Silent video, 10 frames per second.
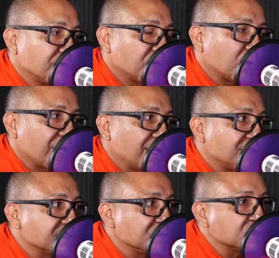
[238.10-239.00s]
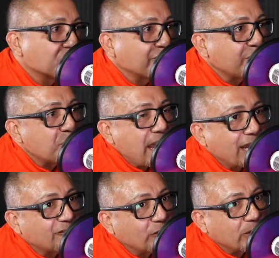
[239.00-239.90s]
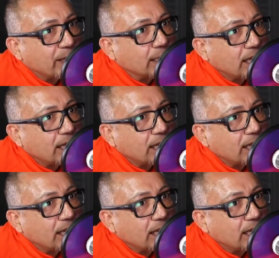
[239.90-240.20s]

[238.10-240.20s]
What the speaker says: created some sort of impact for it.